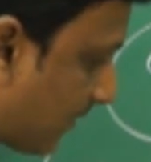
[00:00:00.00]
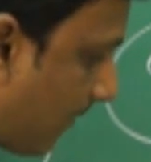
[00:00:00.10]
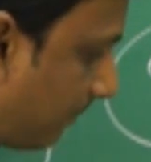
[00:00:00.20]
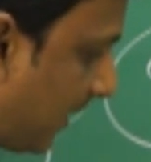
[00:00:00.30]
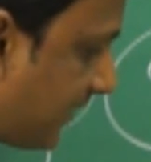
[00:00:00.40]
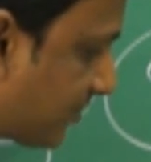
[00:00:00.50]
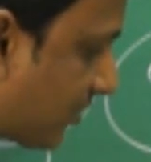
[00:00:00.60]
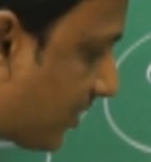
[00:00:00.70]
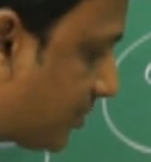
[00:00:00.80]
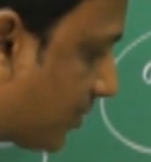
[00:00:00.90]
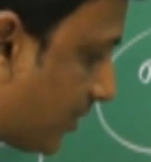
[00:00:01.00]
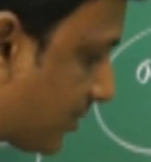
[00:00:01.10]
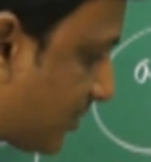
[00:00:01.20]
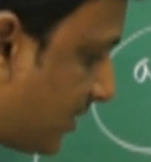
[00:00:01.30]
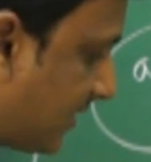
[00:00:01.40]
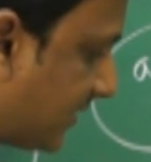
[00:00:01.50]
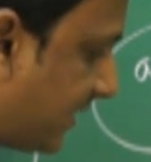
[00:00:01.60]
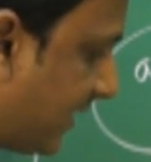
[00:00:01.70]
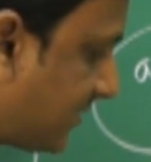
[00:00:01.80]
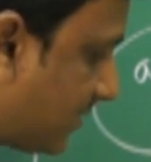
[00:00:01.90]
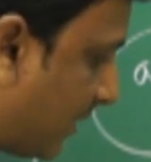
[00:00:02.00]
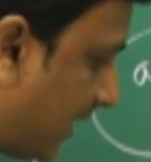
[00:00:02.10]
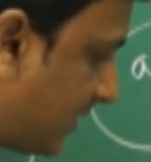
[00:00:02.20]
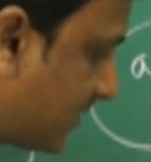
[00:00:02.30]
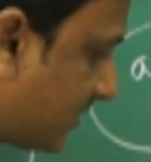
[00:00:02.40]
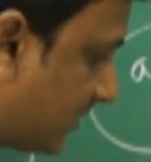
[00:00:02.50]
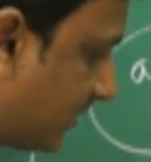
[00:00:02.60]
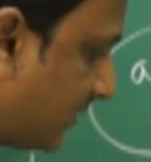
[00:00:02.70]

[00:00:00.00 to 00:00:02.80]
cup-like structures in the taste buds,